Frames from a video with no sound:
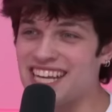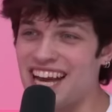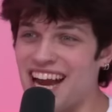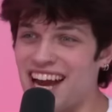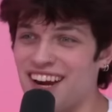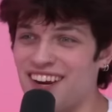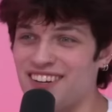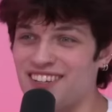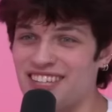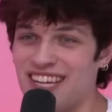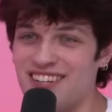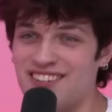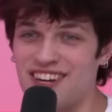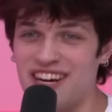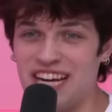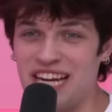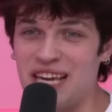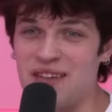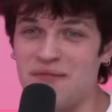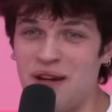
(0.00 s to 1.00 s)
tired, so I
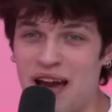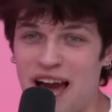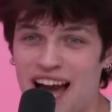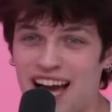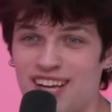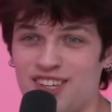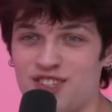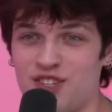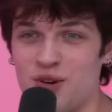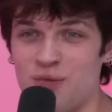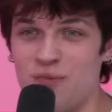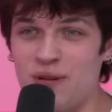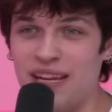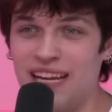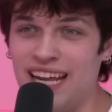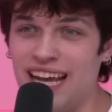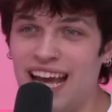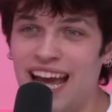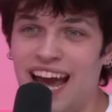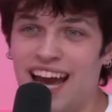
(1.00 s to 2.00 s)
try to keep my eyes
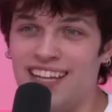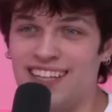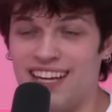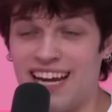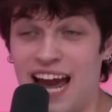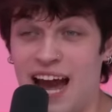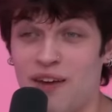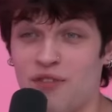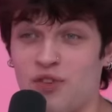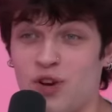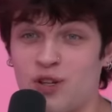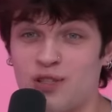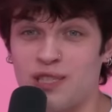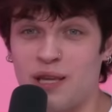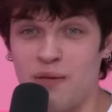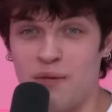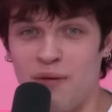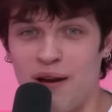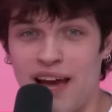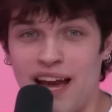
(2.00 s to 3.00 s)
open. And then after I was
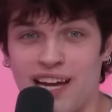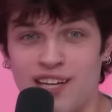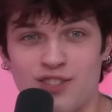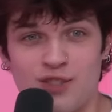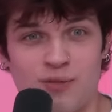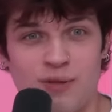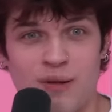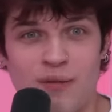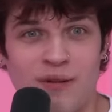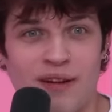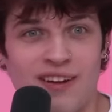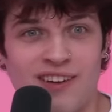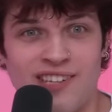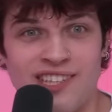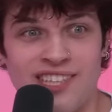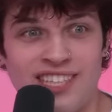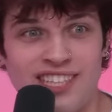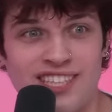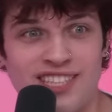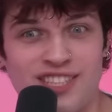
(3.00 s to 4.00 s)
keeping my eyes open, I'm like, I'm
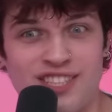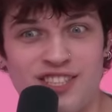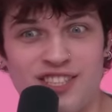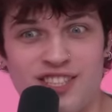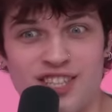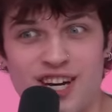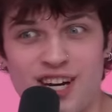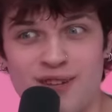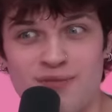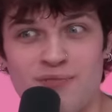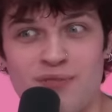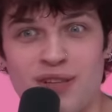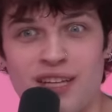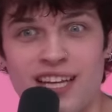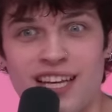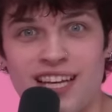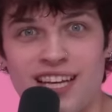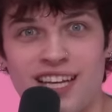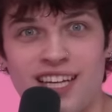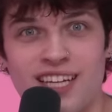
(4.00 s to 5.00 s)
gonna just not
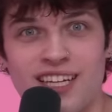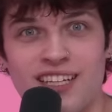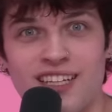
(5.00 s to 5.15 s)
blink